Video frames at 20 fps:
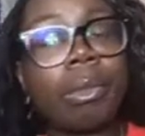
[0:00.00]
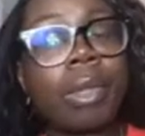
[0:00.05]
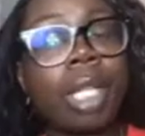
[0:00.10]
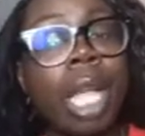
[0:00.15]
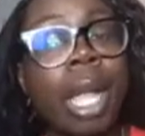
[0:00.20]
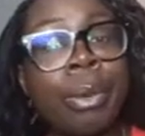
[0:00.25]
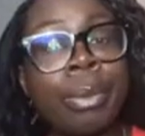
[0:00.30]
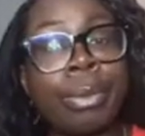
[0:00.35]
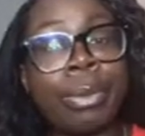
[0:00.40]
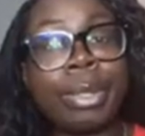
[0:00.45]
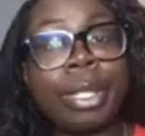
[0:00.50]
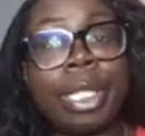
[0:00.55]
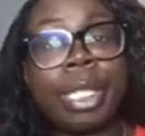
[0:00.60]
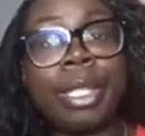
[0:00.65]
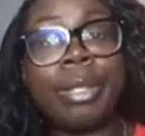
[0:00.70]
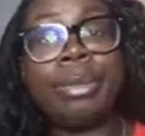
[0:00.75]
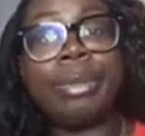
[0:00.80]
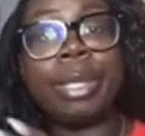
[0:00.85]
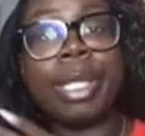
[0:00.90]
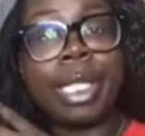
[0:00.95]
I
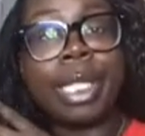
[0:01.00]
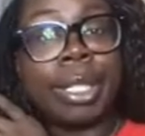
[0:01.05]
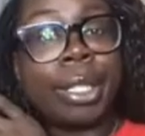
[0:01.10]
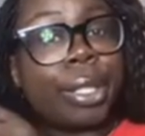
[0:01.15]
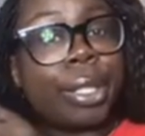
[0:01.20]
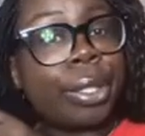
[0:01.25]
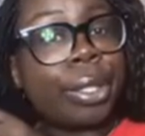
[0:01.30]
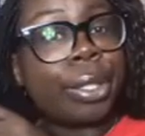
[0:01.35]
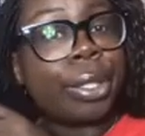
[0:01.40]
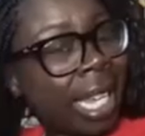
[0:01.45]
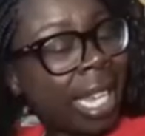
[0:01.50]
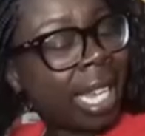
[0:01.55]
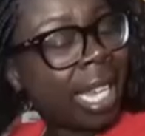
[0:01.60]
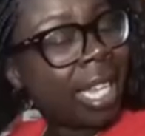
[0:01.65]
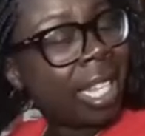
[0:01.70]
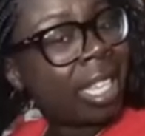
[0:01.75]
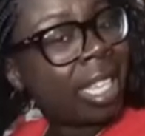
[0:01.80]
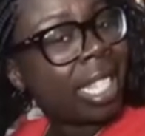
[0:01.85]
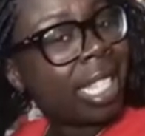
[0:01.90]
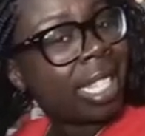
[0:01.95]
really, really do. Again,